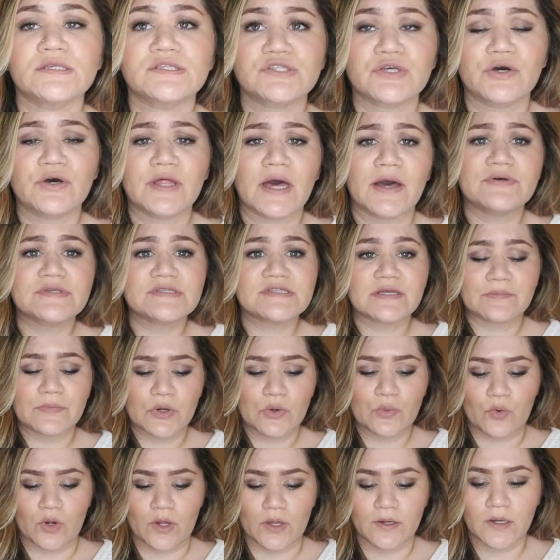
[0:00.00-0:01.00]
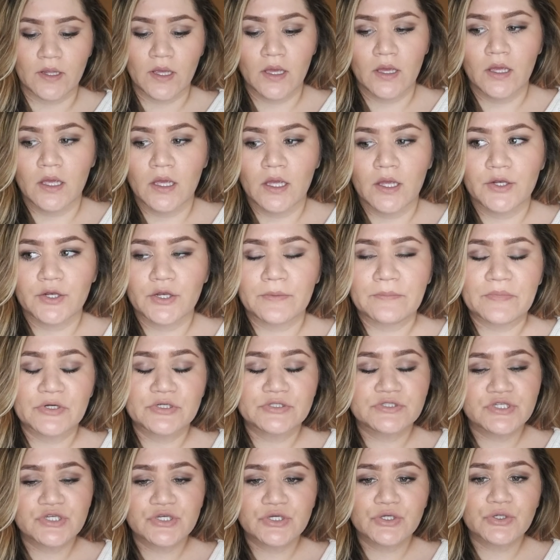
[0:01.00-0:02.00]
So that was number 1. Number
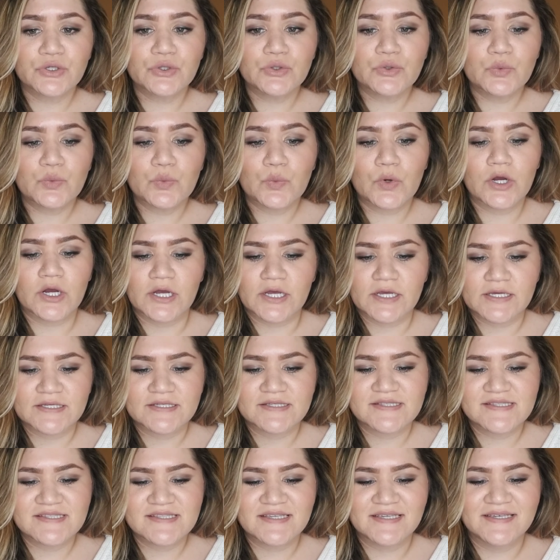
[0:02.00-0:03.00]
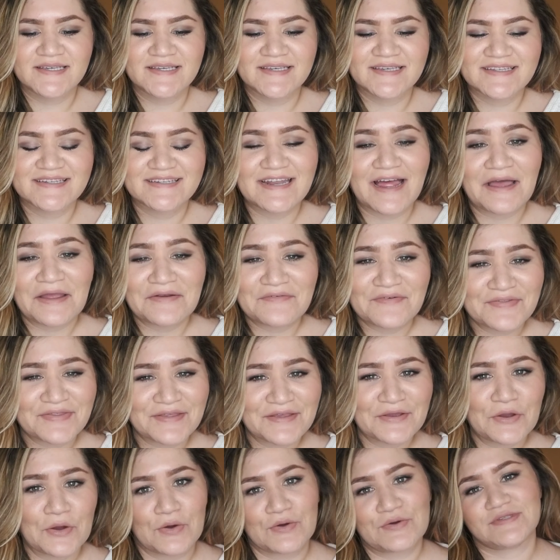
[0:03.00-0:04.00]
2 was not
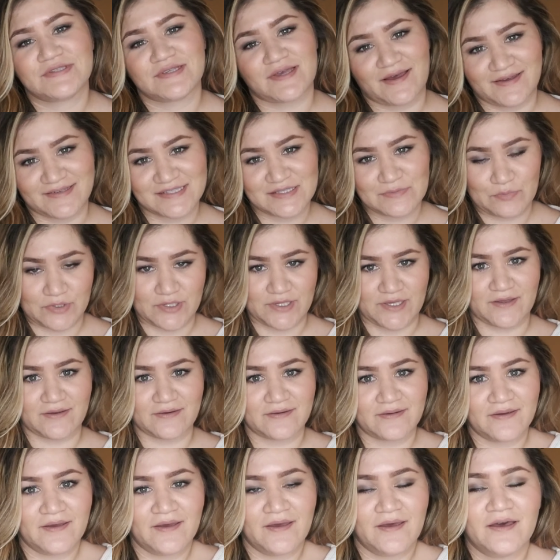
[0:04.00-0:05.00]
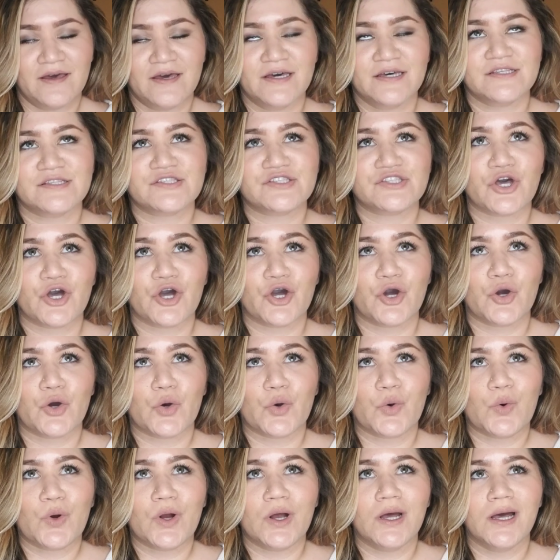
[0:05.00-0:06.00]
everything goes as planned.
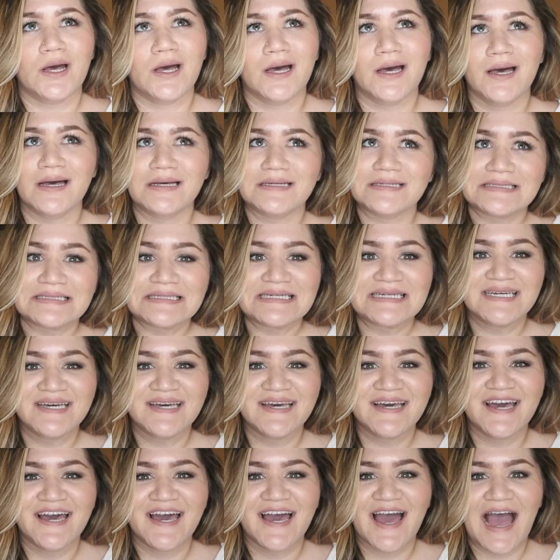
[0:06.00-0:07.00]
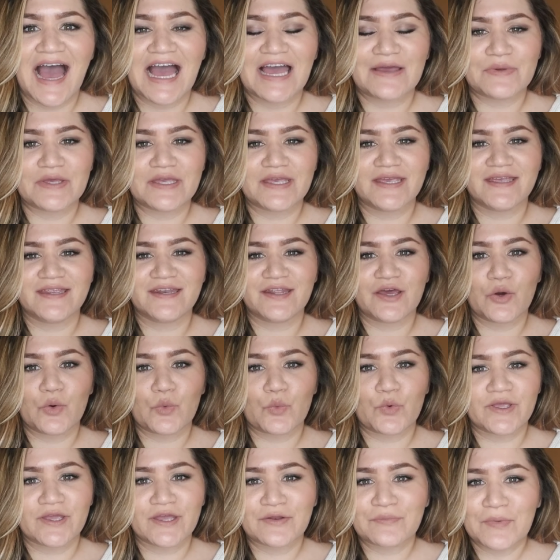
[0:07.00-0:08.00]
So I mean,
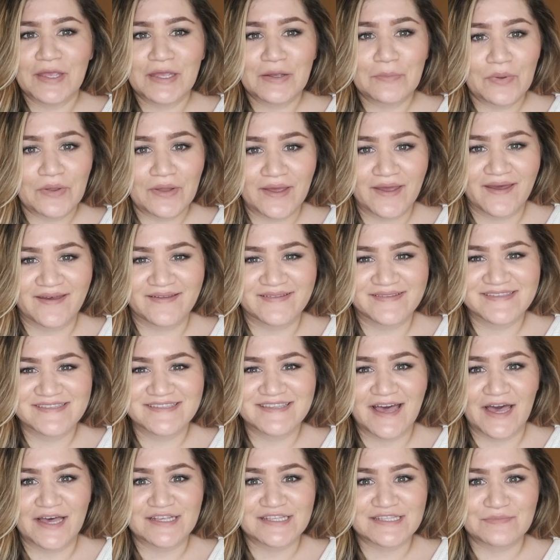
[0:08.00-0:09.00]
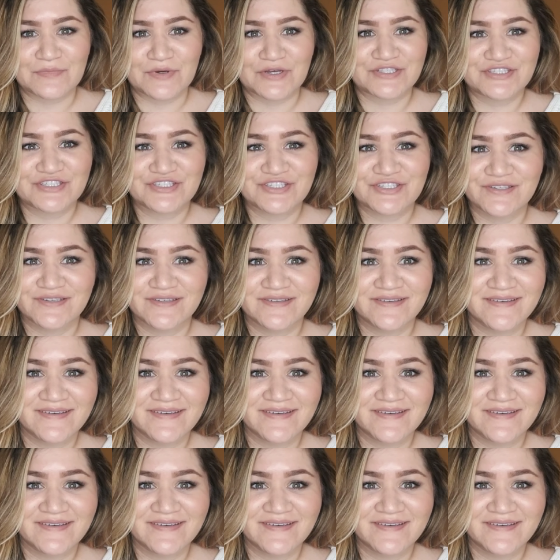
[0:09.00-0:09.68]
we can make plans as much